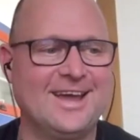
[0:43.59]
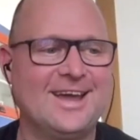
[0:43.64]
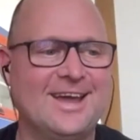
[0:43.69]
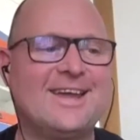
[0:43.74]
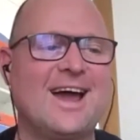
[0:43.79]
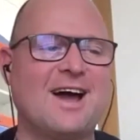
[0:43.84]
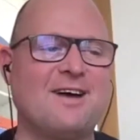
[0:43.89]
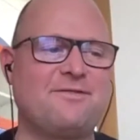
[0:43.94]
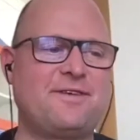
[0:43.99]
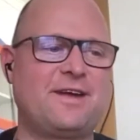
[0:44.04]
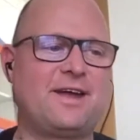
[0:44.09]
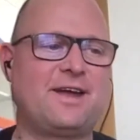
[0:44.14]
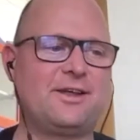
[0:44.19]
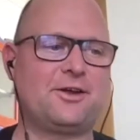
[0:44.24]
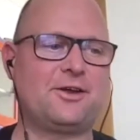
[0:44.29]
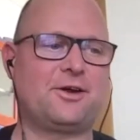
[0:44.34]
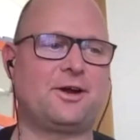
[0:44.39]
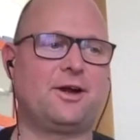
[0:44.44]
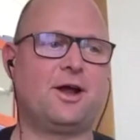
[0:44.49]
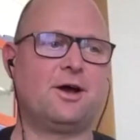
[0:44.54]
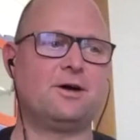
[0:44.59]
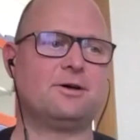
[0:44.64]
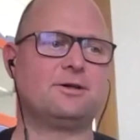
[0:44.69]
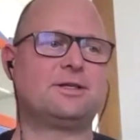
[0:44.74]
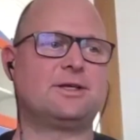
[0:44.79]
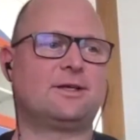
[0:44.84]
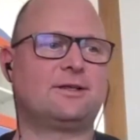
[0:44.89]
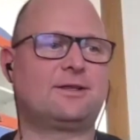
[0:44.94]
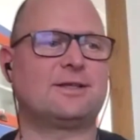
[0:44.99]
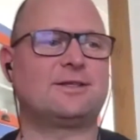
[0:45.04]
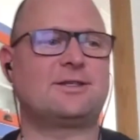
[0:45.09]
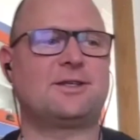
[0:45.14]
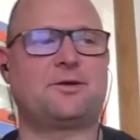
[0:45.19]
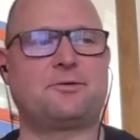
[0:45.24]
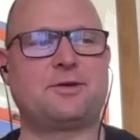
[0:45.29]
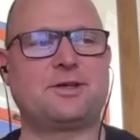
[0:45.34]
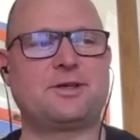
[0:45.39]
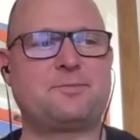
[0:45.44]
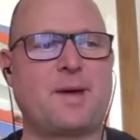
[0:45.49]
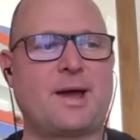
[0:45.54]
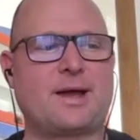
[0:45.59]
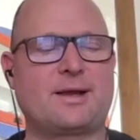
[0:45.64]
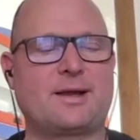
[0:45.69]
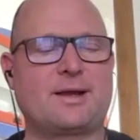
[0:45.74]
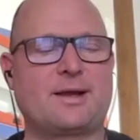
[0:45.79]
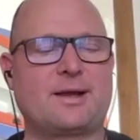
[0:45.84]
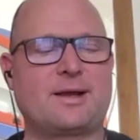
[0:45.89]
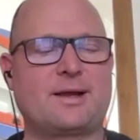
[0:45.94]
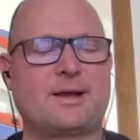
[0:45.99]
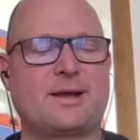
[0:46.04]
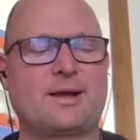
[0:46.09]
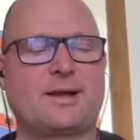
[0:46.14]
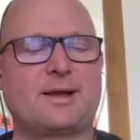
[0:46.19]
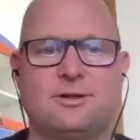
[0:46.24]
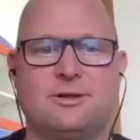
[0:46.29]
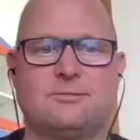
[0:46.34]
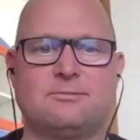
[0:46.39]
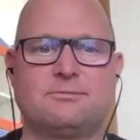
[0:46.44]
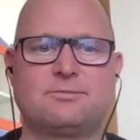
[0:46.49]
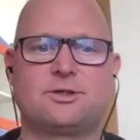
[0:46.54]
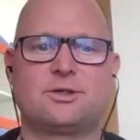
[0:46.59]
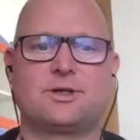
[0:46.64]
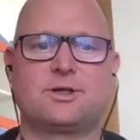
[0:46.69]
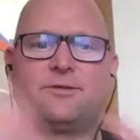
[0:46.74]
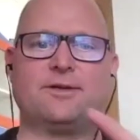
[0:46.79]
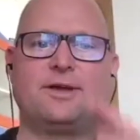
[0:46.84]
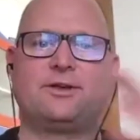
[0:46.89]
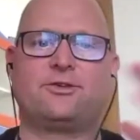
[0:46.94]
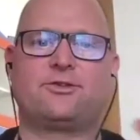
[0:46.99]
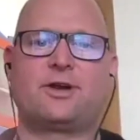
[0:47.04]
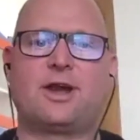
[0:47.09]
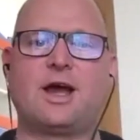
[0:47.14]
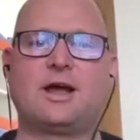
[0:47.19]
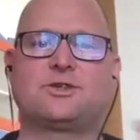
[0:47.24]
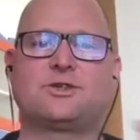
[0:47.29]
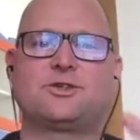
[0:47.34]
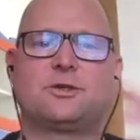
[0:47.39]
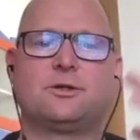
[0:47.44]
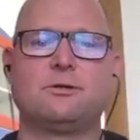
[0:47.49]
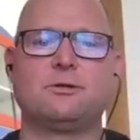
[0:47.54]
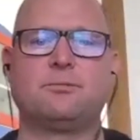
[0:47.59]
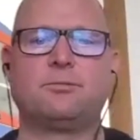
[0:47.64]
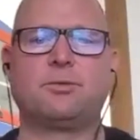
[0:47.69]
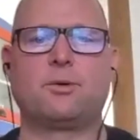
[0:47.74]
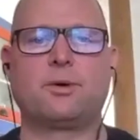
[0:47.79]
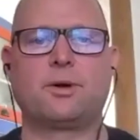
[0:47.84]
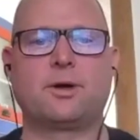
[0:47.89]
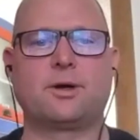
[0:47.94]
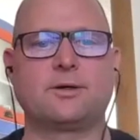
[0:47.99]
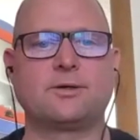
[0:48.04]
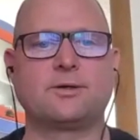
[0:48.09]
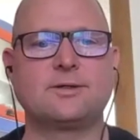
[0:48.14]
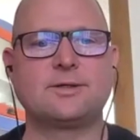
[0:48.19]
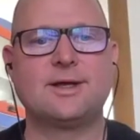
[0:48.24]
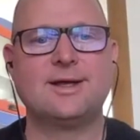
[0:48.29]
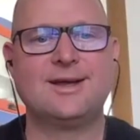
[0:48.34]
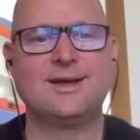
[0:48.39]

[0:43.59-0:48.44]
Yeah, failure doesn't respect national sort of international borders.